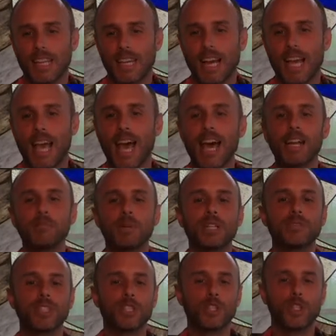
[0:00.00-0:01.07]
I had a bit of
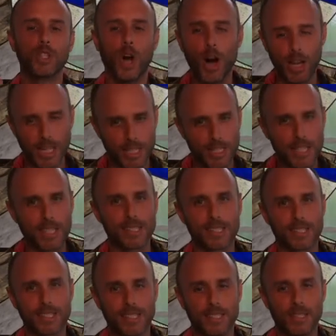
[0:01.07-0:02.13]
a
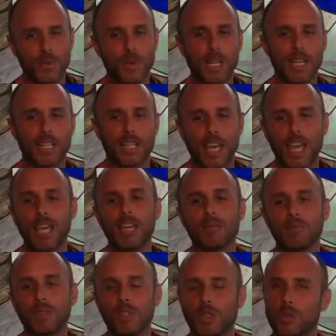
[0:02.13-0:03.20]
doggedness when it
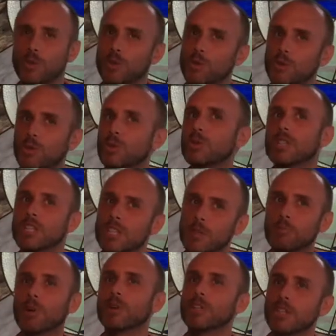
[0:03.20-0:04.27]
came to
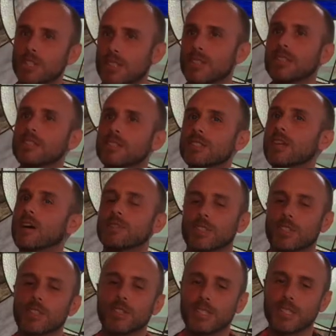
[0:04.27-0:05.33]
purchases of a
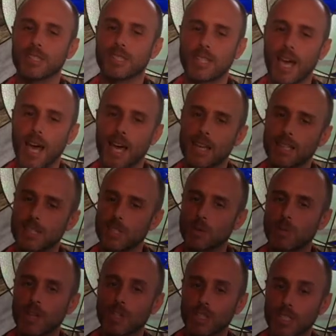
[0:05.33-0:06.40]
certain size,
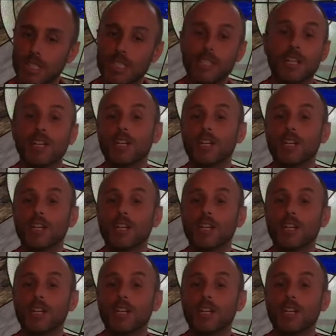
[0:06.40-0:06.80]
especially